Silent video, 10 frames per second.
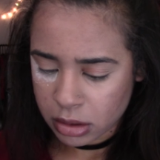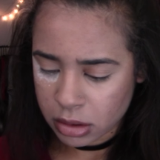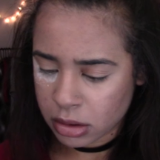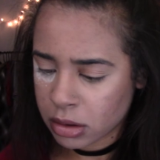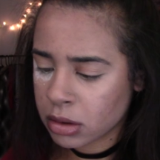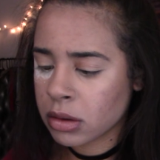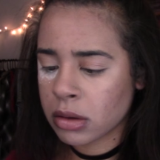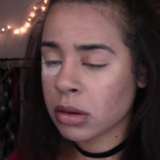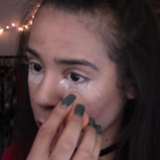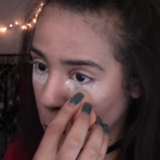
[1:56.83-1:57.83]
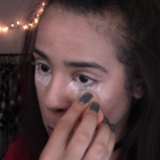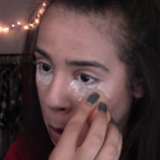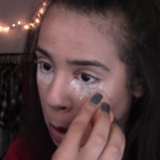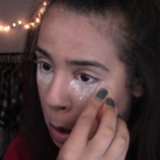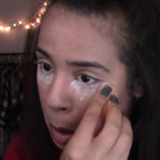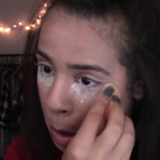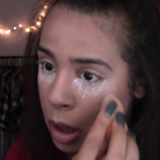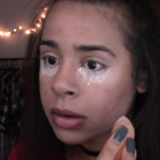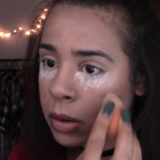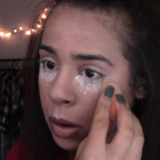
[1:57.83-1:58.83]
But now I'm just baking
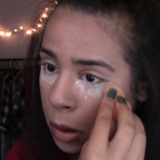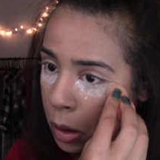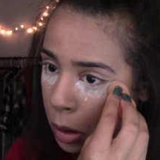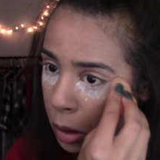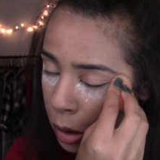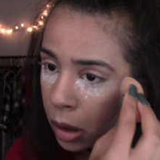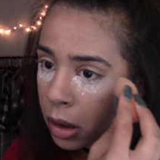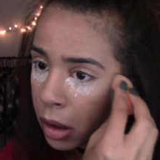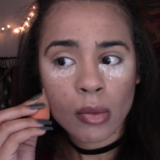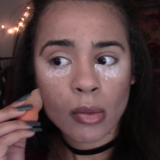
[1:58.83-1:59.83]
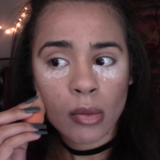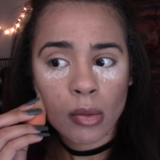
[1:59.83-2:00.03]
my under eyes, and I